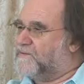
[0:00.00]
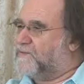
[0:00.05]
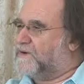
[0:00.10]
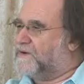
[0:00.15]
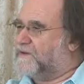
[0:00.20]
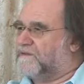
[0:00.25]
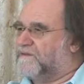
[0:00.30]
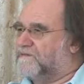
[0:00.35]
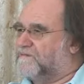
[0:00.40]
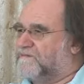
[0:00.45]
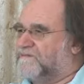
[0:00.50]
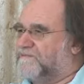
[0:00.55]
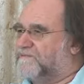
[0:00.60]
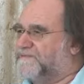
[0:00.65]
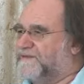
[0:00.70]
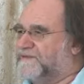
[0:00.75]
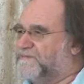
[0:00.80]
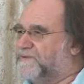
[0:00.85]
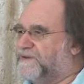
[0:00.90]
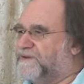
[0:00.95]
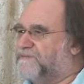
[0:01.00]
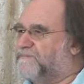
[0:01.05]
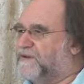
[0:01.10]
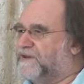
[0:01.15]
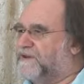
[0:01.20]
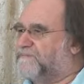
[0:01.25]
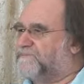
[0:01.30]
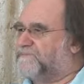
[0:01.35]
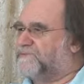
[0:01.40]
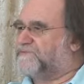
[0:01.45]
Well, somebody
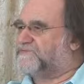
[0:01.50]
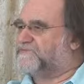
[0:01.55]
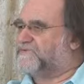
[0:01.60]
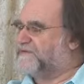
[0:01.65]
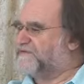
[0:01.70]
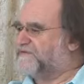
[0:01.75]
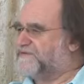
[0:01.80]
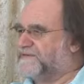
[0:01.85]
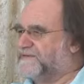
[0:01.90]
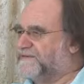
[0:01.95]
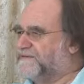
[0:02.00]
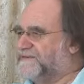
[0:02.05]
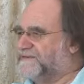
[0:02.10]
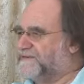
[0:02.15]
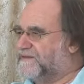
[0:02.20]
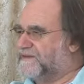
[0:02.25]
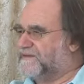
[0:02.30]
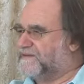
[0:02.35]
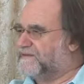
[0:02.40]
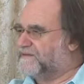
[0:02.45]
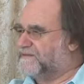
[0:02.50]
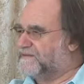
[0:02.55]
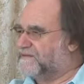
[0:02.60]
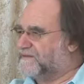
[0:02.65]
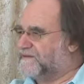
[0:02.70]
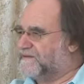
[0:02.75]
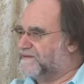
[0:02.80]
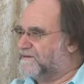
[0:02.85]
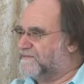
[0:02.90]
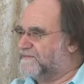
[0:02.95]
might be translating
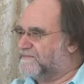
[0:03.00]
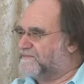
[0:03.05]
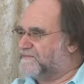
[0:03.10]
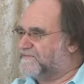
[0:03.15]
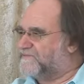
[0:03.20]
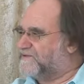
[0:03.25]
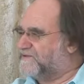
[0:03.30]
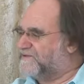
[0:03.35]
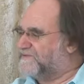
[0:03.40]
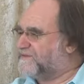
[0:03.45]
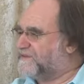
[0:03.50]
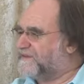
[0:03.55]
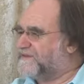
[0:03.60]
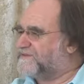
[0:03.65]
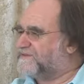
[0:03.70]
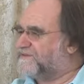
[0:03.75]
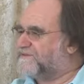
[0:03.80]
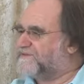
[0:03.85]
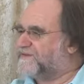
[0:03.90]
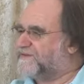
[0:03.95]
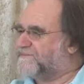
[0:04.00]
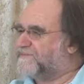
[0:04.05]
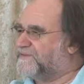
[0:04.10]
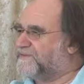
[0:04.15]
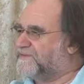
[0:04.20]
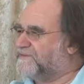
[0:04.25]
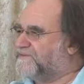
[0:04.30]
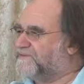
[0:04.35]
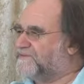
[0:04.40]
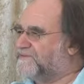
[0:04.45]

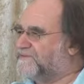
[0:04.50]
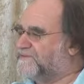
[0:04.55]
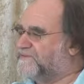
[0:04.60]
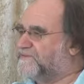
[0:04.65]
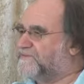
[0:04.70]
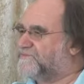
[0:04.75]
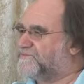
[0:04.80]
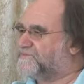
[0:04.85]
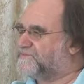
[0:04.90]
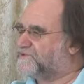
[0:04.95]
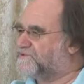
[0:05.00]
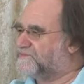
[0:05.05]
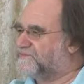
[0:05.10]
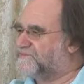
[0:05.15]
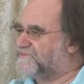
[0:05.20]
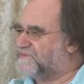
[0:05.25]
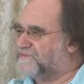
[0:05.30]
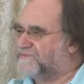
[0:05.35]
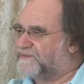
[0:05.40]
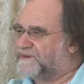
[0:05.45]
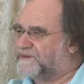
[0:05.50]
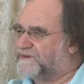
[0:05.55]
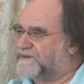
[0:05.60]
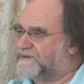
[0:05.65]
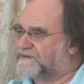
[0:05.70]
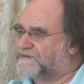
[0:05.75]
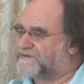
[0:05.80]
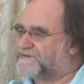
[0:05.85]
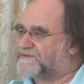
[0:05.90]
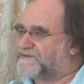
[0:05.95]
something into German from
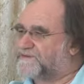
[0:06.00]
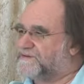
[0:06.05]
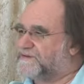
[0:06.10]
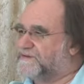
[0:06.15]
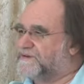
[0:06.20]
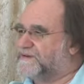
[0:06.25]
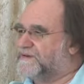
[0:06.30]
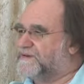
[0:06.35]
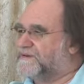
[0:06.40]
English.